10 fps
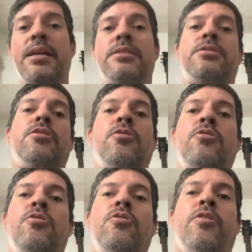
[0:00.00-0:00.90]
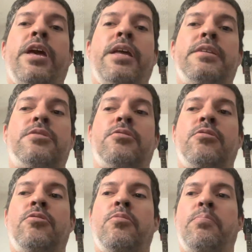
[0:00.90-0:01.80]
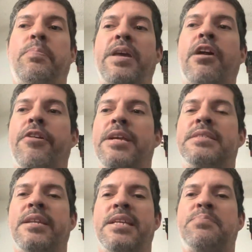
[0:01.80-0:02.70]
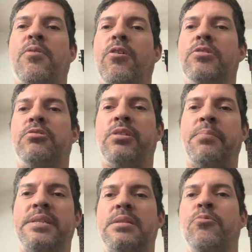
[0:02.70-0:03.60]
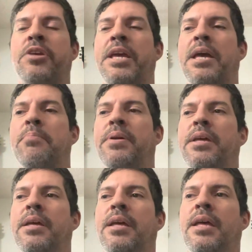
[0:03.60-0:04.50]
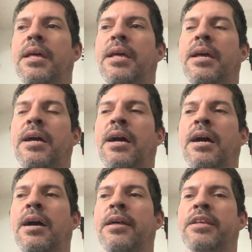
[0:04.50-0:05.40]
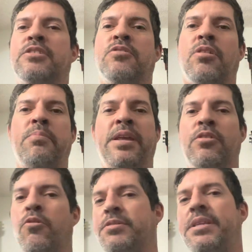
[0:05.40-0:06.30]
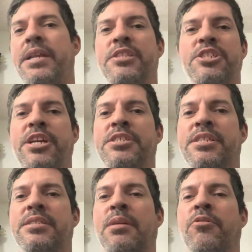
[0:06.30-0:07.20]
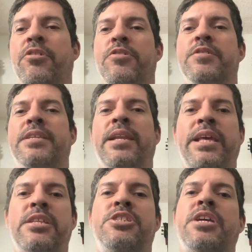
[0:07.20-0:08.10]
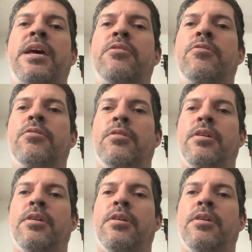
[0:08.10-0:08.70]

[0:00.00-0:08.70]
So PRS Les Paul to the Mesa Boogie amp. There's gonna be no setting changes. I'm gonna use the lead channel,